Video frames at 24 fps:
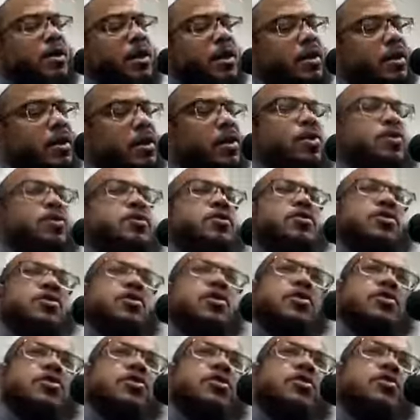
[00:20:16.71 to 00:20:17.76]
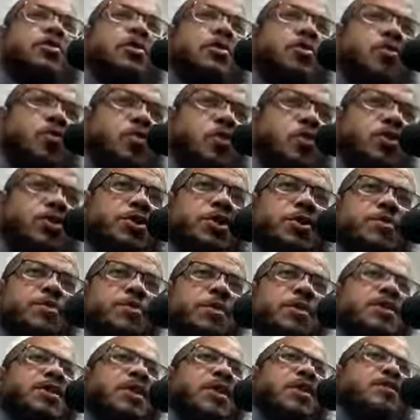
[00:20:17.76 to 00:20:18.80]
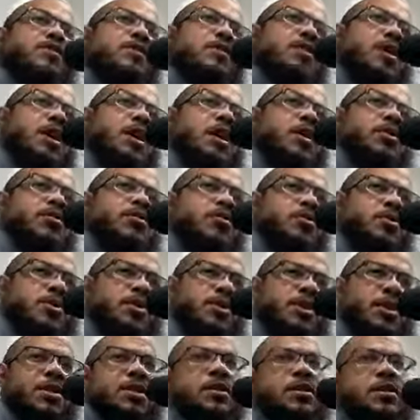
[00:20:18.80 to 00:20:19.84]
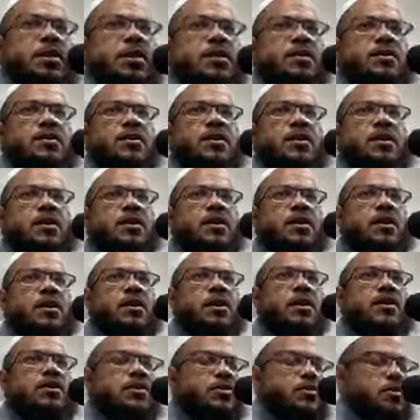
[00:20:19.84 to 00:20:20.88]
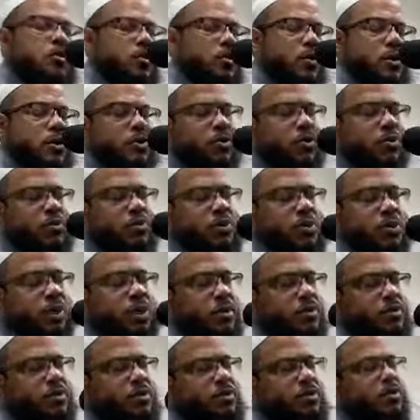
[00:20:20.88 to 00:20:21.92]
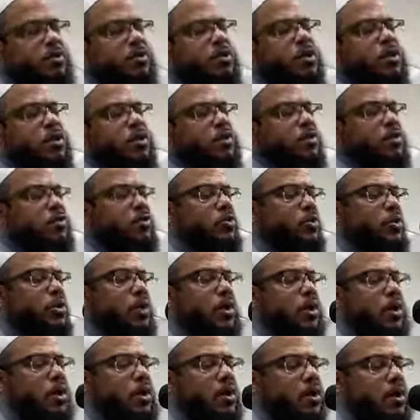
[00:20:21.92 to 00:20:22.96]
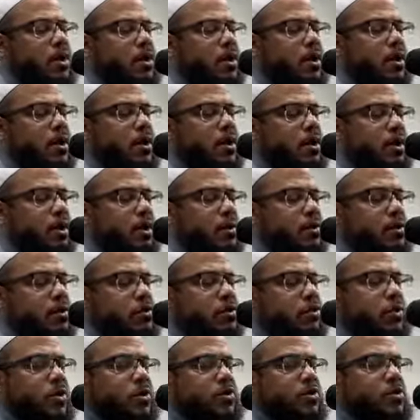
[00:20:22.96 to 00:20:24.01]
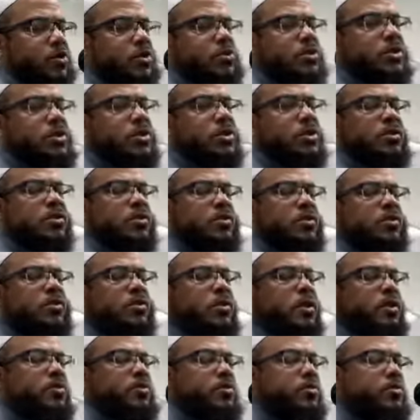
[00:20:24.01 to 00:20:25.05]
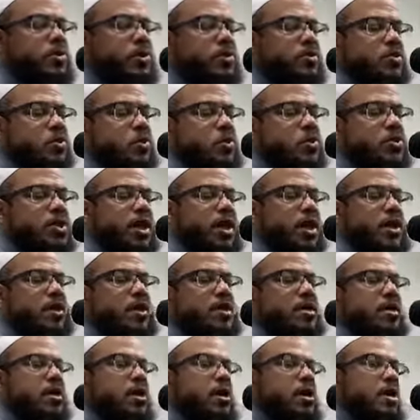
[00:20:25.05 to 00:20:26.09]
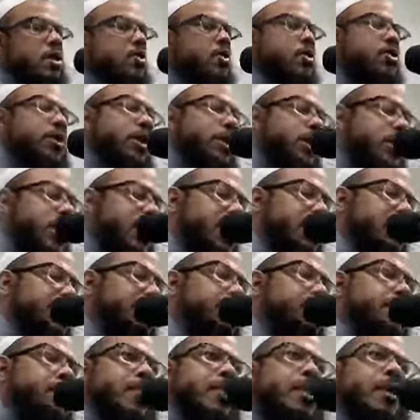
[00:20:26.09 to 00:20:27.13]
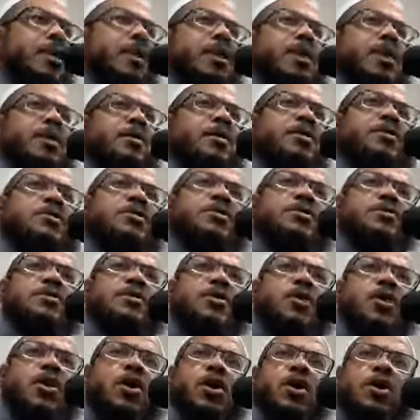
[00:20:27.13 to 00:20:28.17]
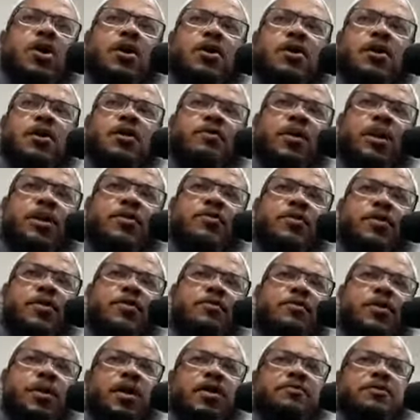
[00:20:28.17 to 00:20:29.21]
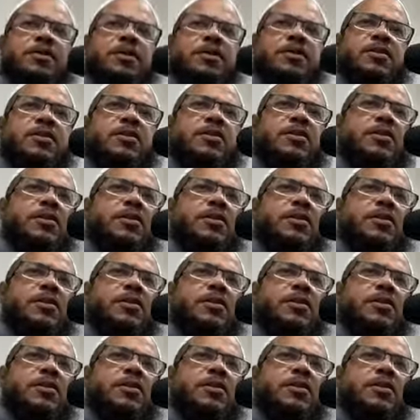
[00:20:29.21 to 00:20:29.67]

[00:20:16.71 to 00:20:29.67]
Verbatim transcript: that none should be worshipped besides Allah Azza wa Jal, and none, uh, there's no associates, and there's no, uh, uh, uh, there's no associate, or none should be associated with Allah. And this is the call of every prophet